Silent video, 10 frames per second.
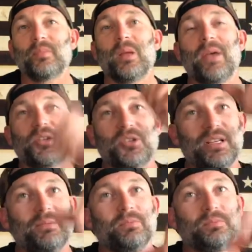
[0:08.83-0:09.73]
I'm
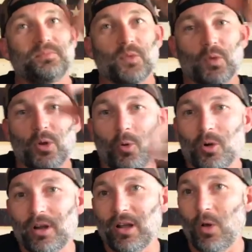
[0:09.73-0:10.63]
actually
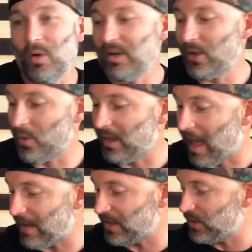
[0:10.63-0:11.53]
going
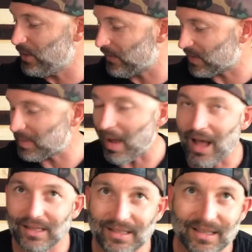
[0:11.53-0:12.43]
live to two different
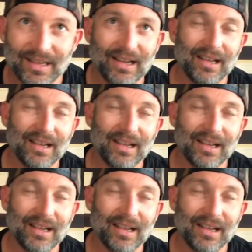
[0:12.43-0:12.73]
spots.